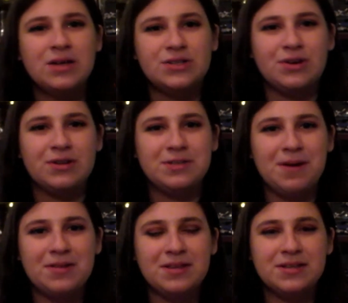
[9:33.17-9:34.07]
So it's
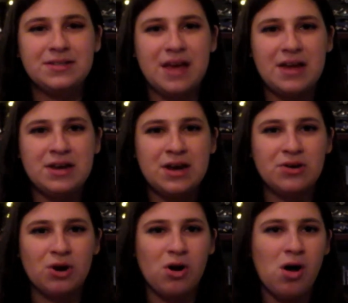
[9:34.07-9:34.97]
about this
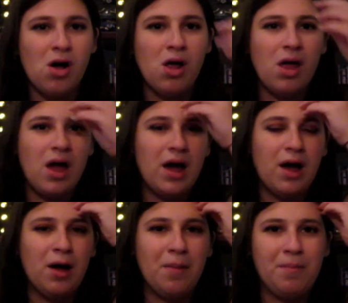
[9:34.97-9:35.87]
Indian girl
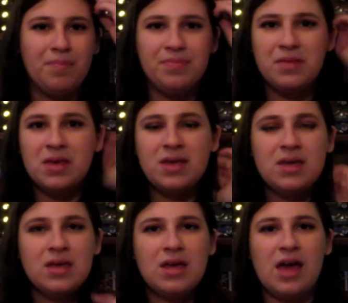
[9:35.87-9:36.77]

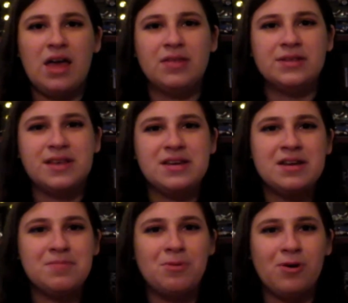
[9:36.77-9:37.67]
and this
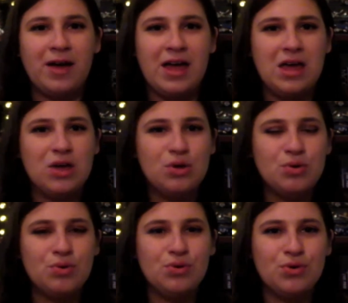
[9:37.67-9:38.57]
Indian boy
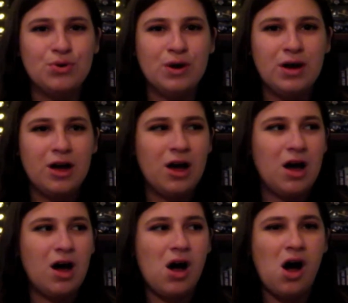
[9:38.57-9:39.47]
who
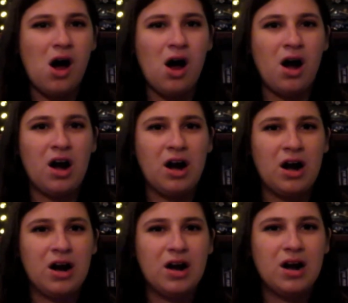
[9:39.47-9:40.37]

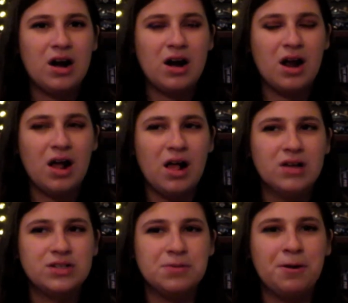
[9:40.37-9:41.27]
are
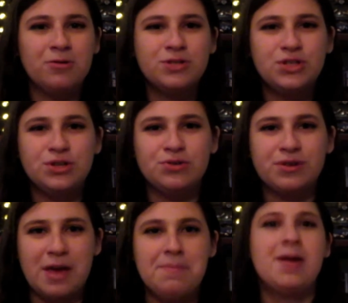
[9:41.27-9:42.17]
supposed to
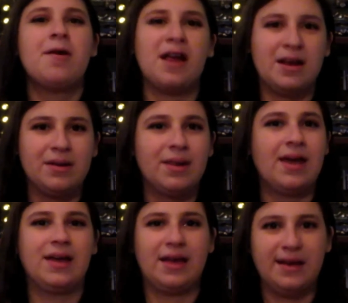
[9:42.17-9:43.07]
get married,
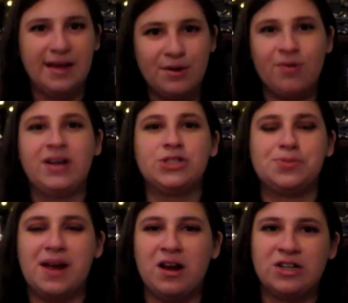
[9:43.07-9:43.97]
like an
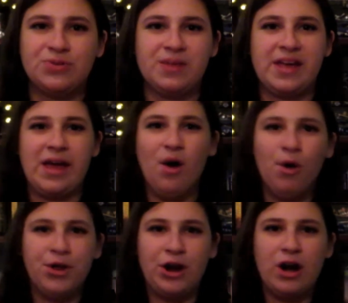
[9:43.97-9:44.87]
arranged marriage, when they get
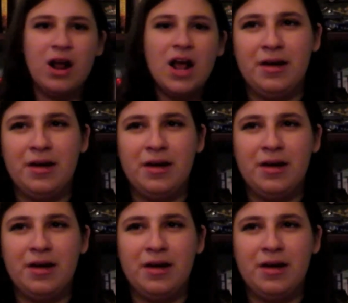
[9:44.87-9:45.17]
older.